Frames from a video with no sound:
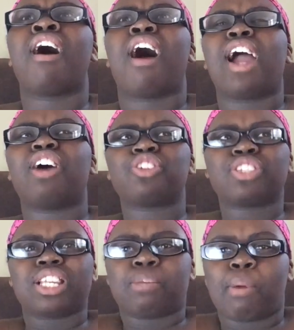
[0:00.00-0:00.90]
I also
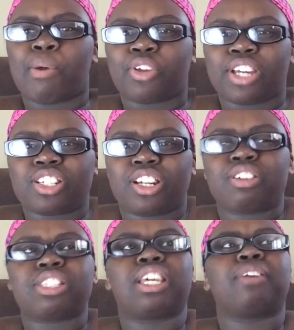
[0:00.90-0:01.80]
said to my mother yesterday, I
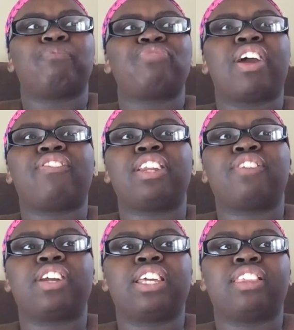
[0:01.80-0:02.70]
was like, I find
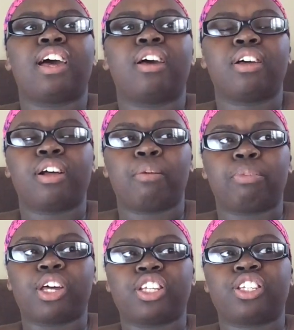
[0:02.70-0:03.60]
it funny that
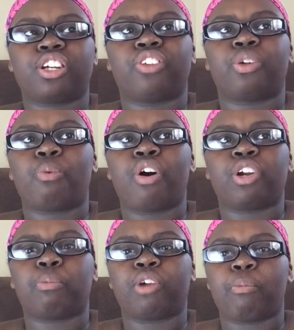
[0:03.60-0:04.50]
blood is thicker than
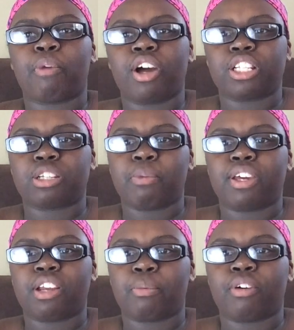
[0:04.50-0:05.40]
water, but our bodies are
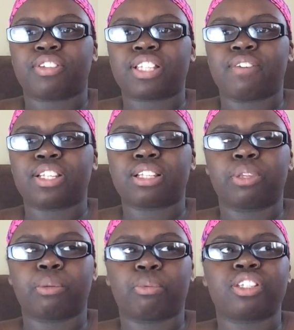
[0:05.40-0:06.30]
made up of
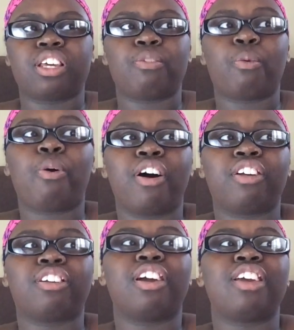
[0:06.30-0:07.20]
70-something%
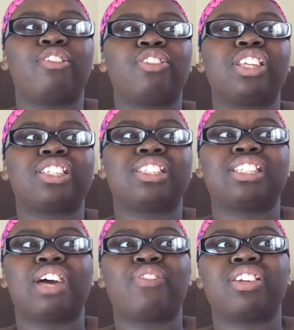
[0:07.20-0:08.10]
water and only
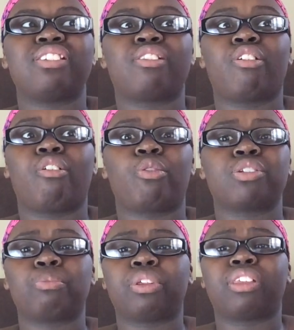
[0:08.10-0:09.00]
7 or
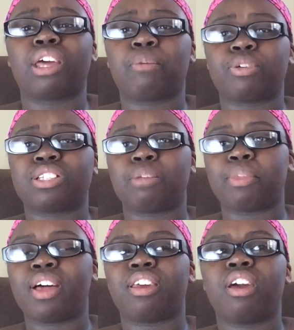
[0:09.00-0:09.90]
something like that percent
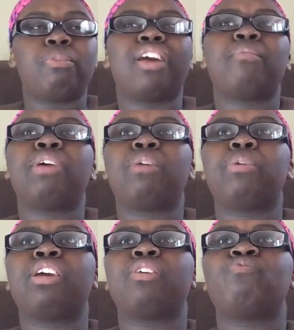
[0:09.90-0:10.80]
blood.
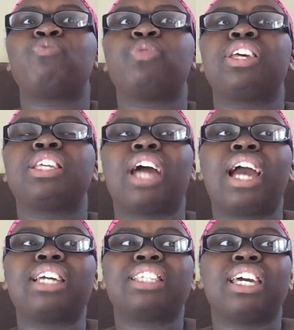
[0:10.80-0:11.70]
Maybe
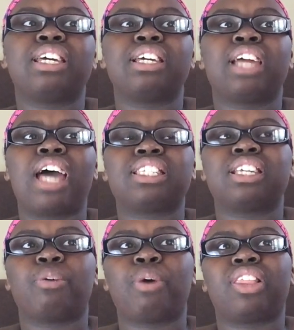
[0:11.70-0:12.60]
I say it as
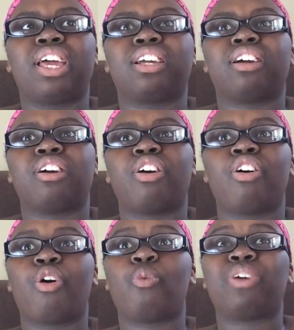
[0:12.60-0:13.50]
in a way like,
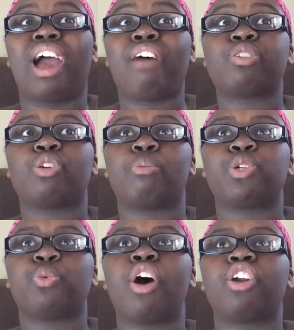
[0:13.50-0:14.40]
oh, we have so
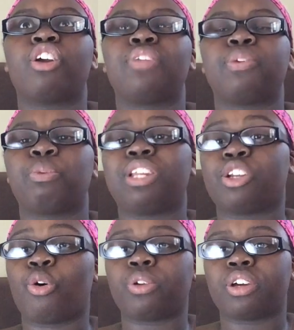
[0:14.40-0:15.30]
much water, and then we need
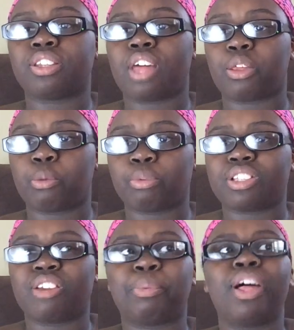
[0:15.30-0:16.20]
to hold on to that little
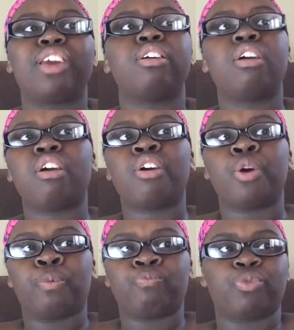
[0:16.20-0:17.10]
percent of blood.
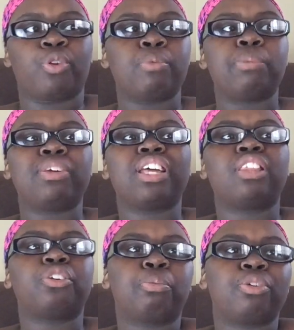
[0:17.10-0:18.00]
Or maybe that
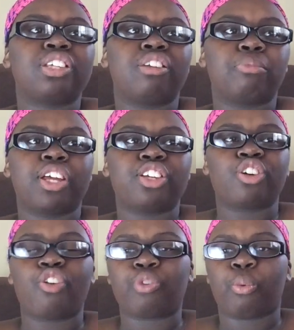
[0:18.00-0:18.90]
little percent of blood is
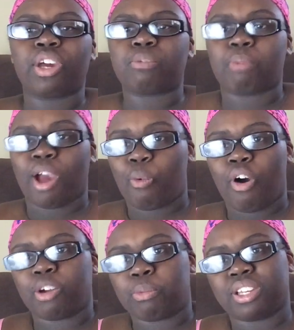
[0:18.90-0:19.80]
overweighed by
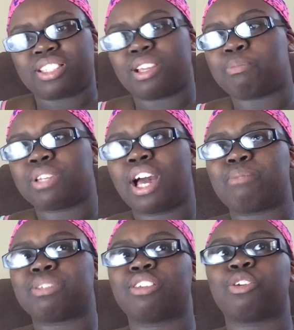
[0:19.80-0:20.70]
water, because
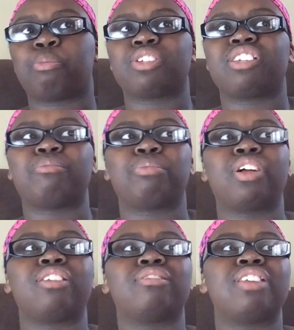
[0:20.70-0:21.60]
sometimes the little percent of
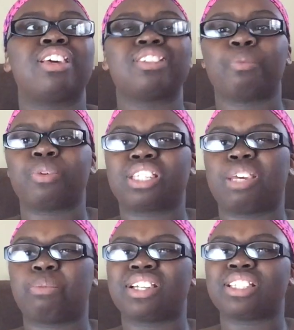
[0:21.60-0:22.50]
blood isn't what's
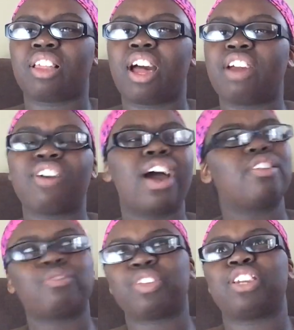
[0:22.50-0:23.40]
keeping us alive. I
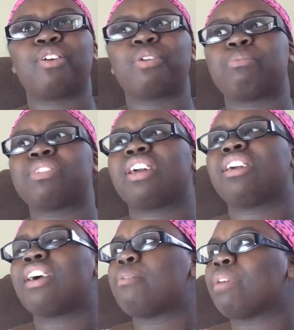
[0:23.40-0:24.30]
don't really know what I'm
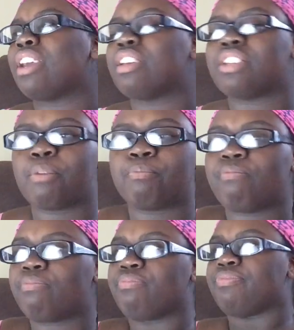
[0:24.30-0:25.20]
saying. I'm kind of
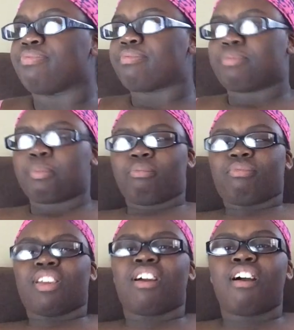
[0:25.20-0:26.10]

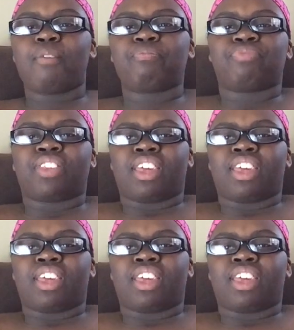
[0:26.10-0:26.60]
dumb.